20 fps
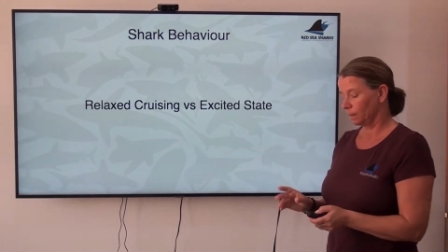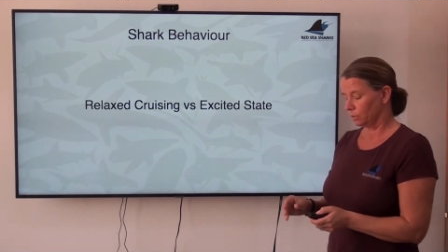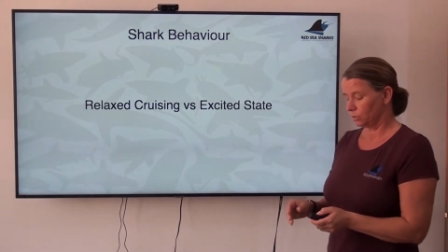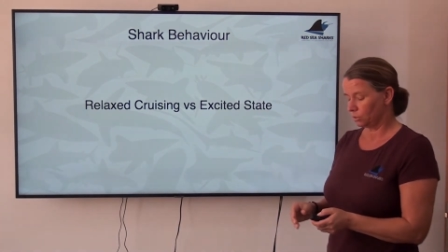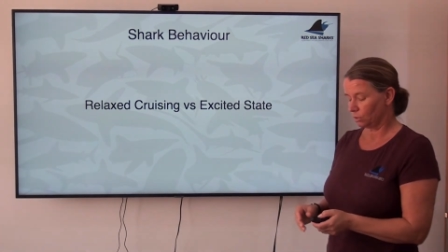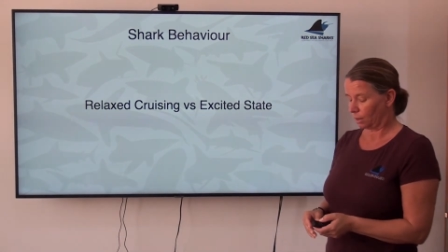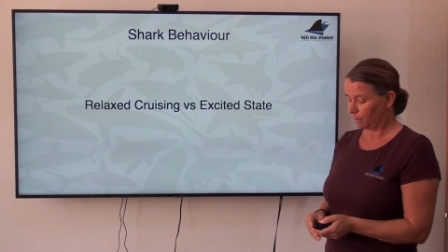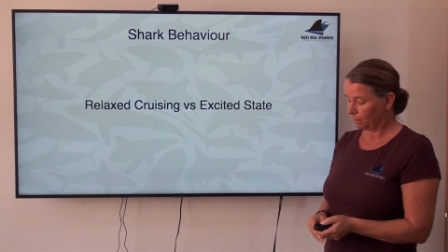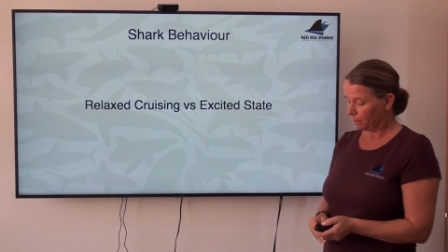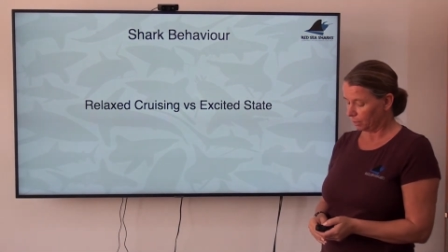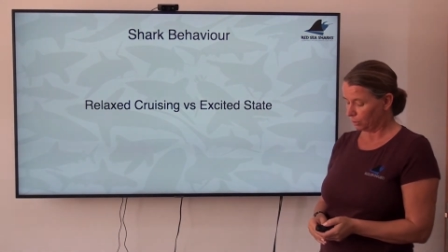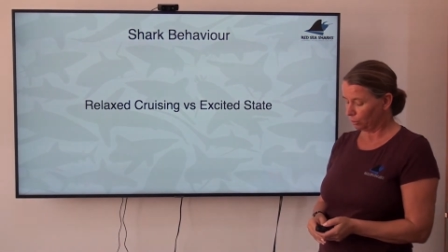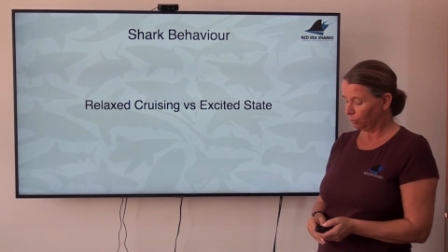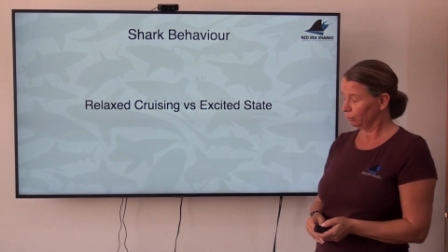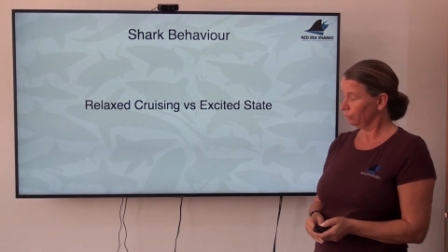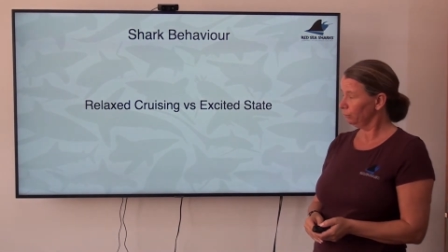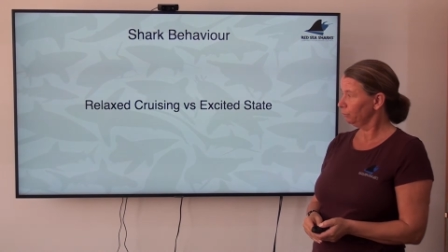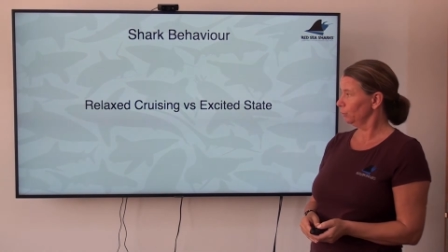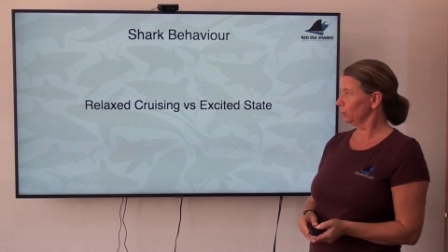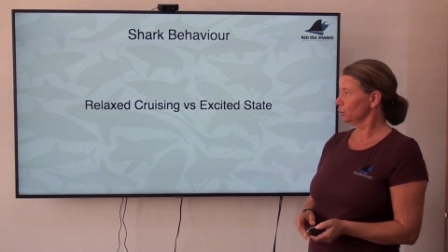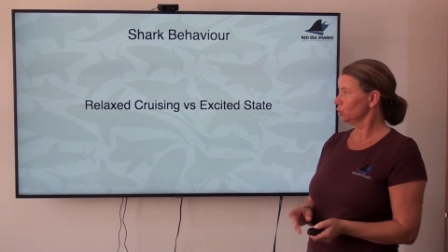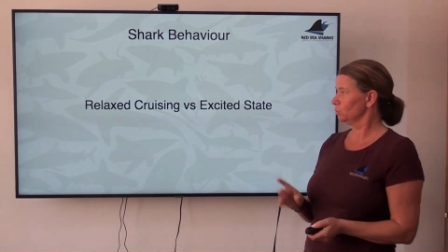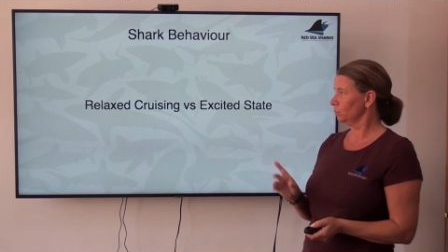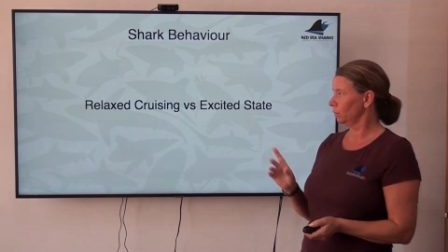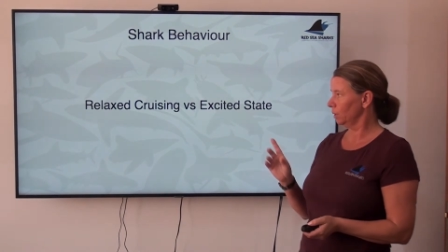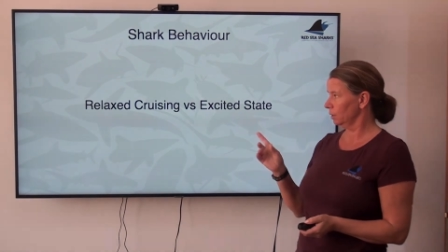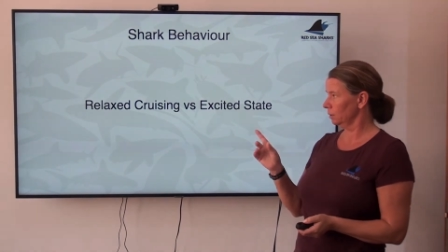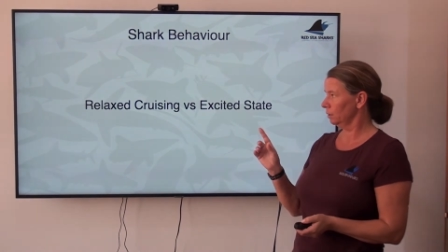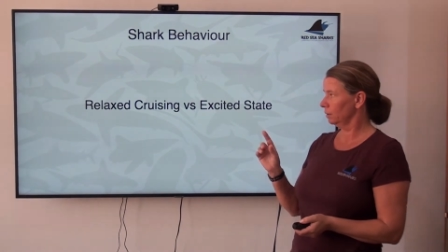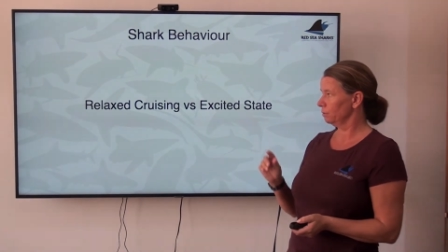So I'll play you the first
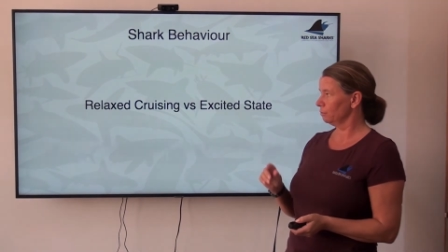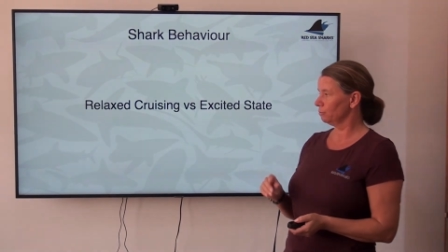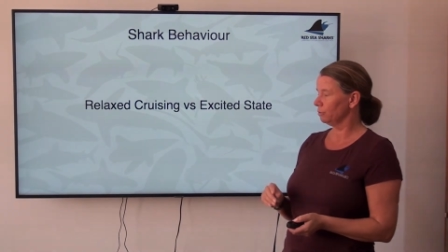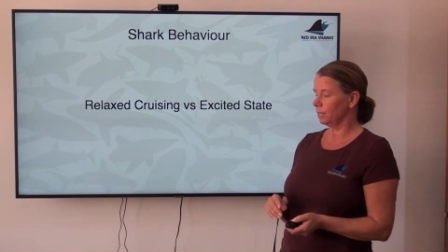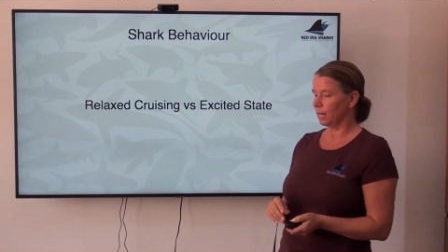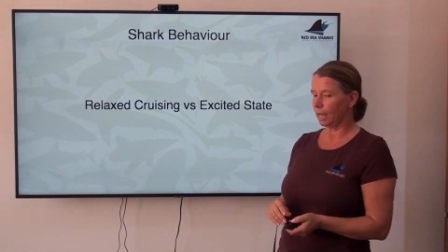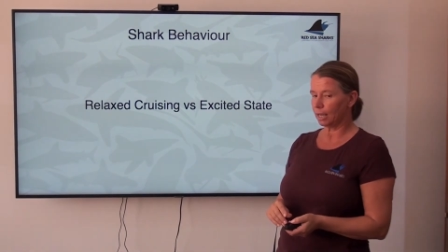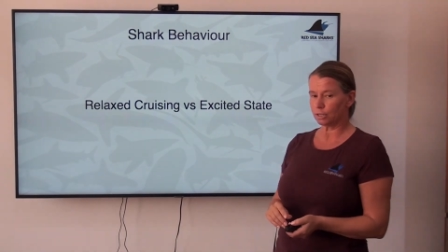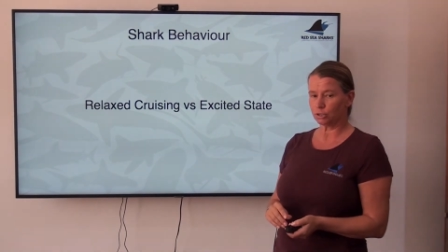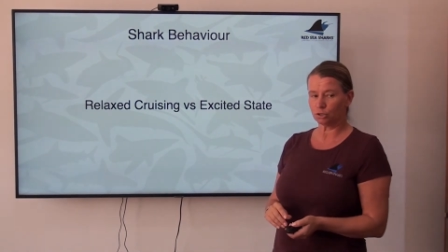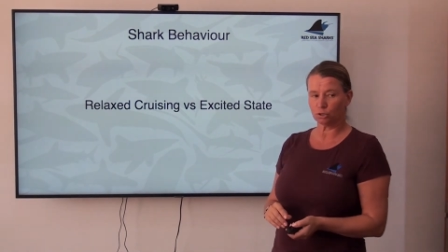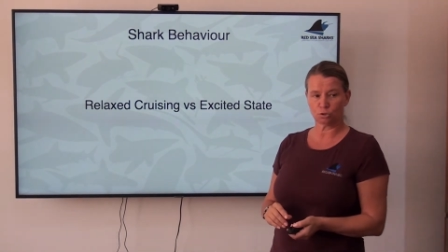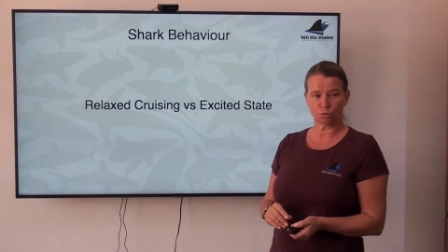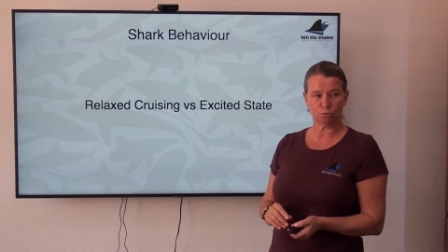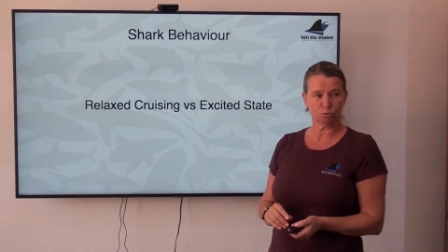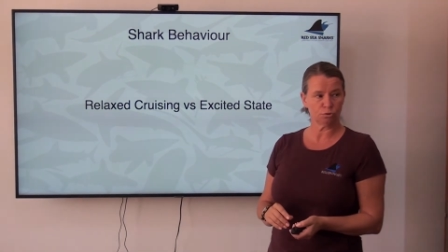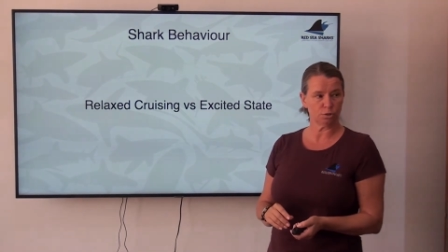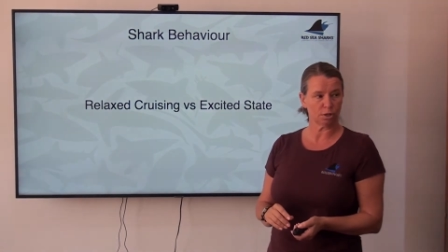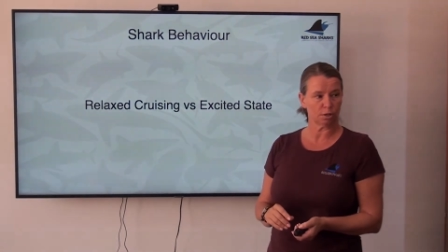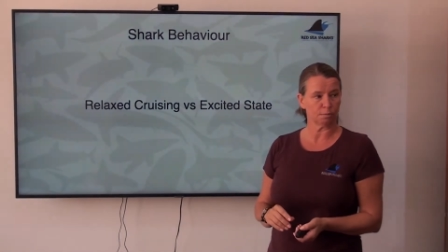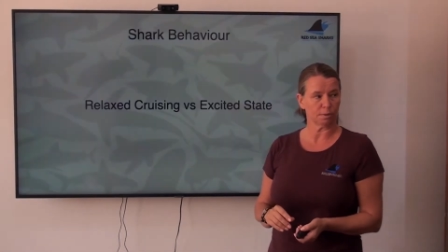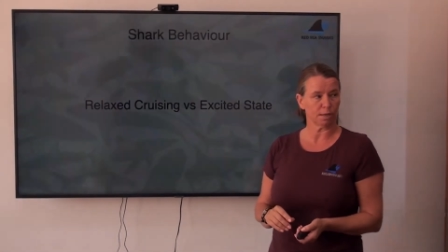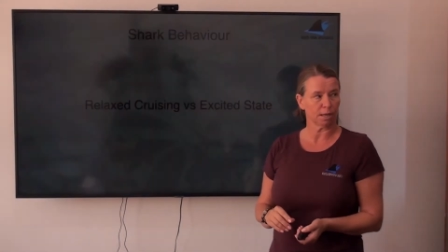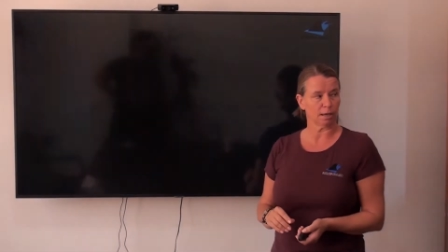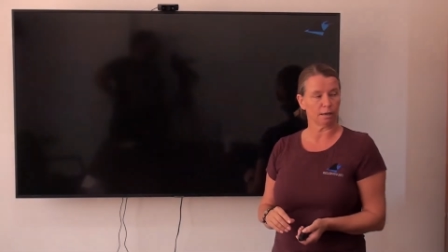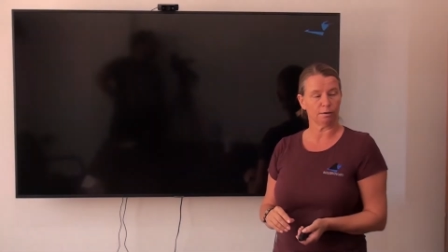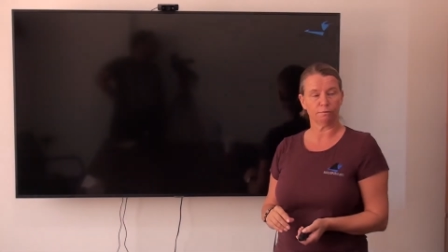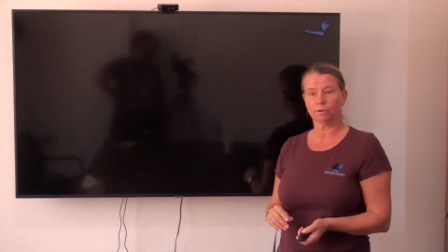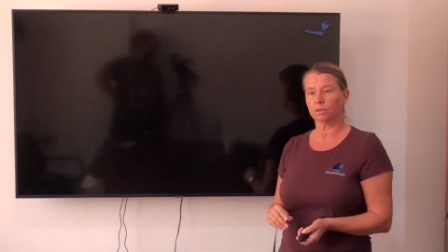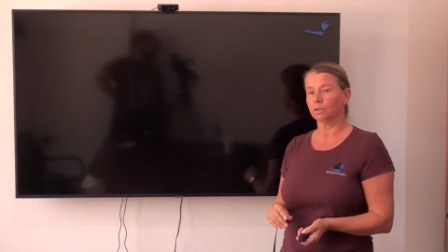one, relaxed cruising
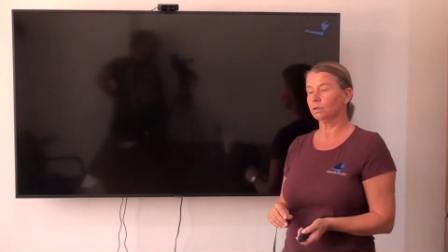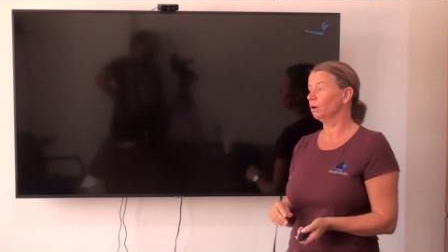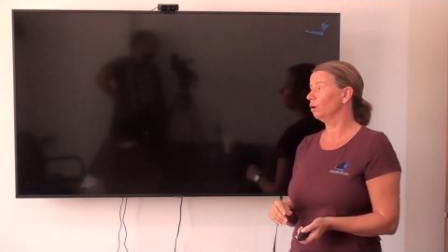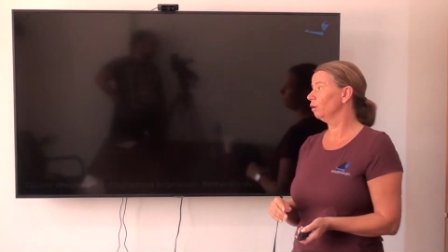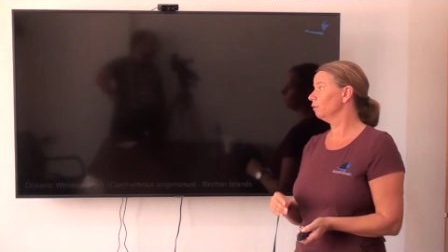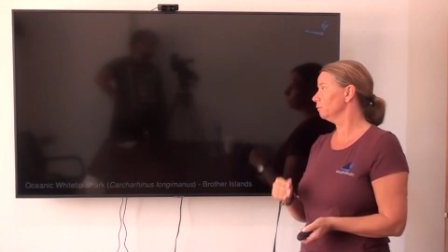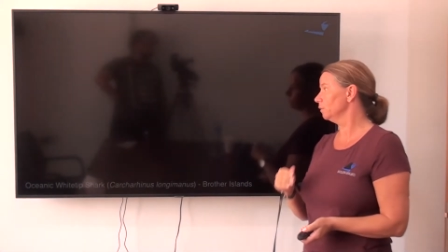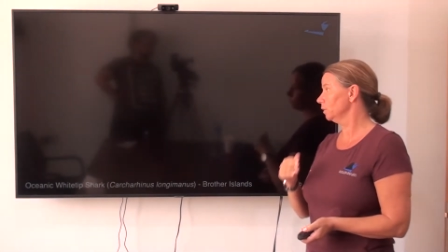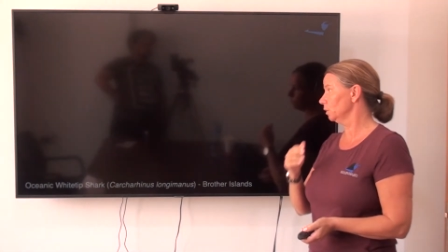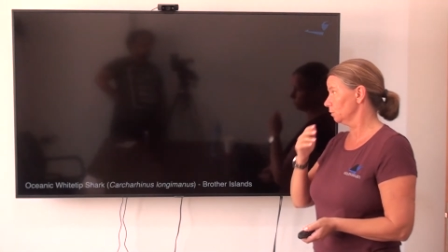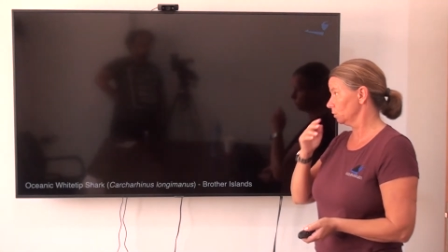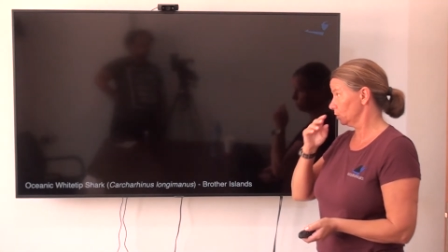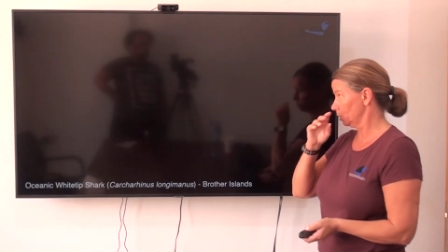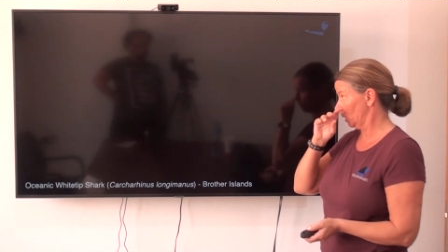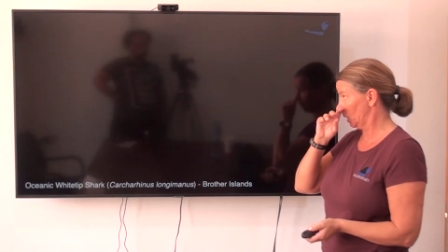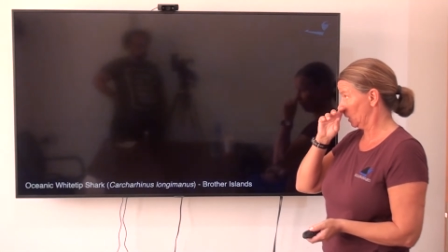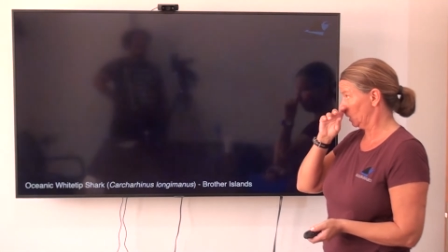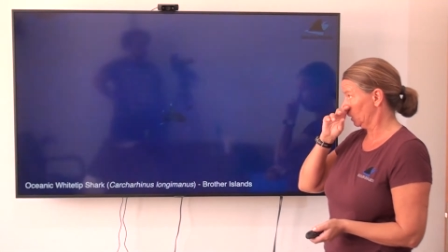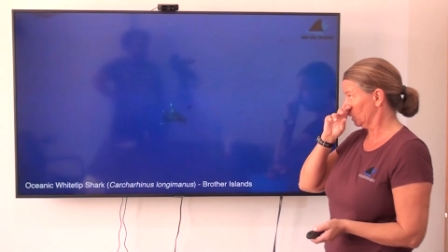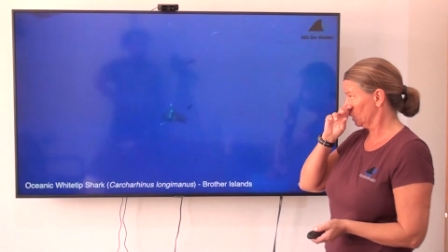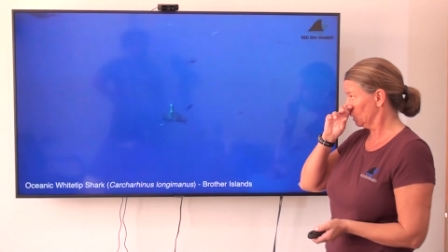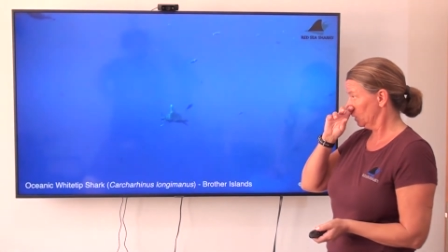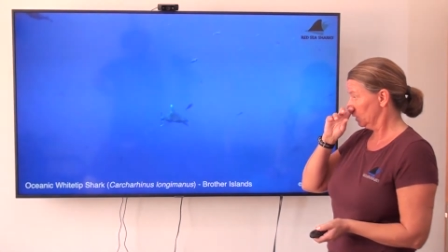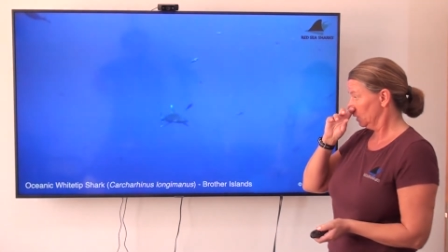behavior of the oceanic.